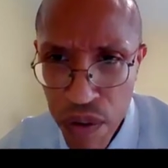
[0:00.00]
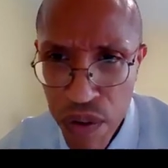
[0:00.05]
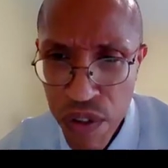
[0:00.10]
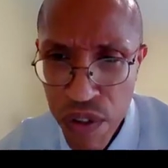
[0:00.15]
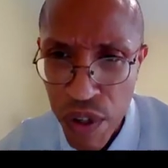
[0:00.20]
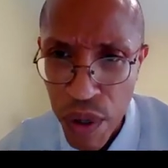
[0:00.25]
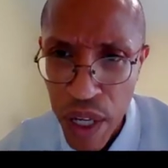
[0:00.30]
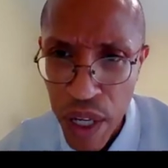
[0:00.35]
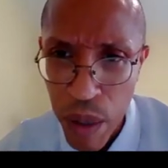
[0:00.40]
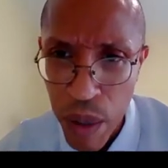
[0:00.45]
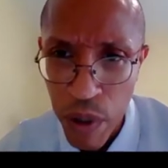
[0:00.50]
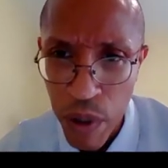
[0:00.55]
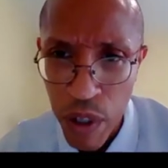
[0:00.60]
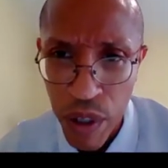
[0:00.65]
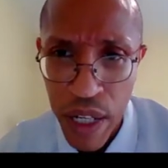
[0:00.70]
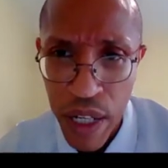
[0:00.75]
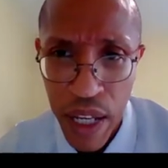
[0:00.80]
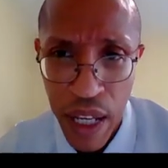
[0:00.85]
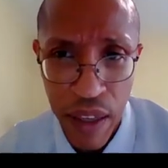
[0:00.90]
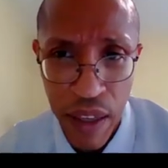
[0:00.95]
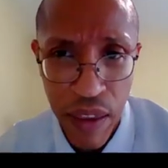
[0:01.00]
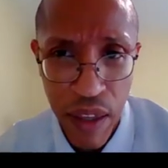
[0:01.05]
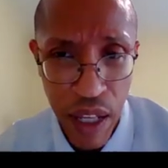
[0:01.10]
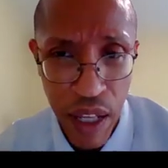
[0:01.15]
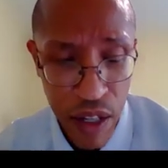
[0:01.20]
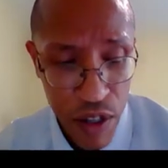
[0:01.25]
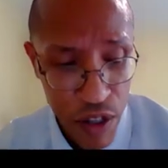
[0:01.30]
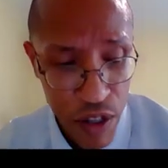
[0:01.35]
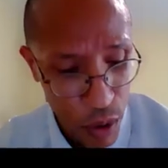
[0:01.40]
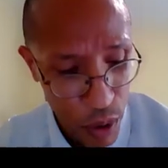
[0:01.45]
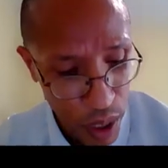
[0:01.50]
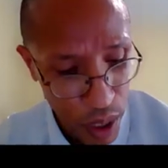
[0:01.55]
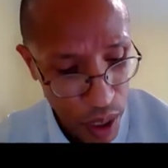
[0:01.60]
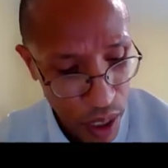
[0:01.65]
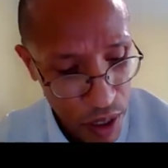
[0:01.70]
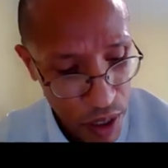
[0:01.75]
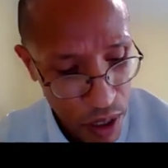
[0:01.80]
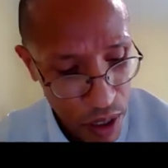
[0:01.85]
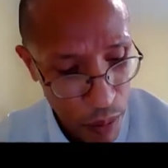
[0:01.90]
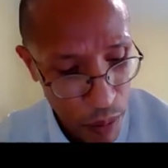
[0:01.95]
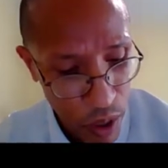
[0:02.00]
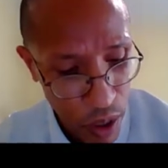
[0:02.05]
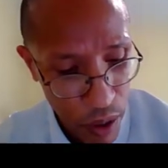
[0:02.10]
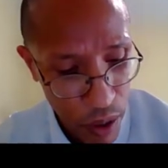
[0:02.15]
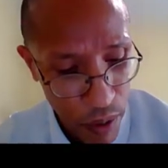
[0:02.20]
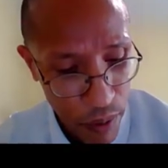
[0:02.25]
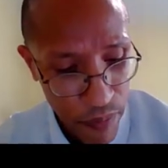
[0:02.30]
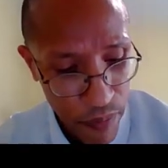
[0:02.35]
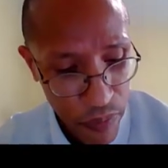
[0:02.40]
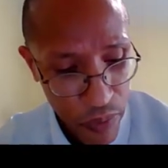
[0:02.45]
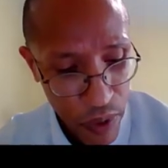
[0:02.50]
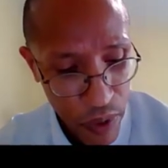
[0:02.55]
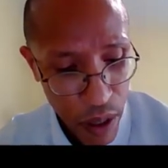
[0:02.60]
So here we're looking at the in-store customer,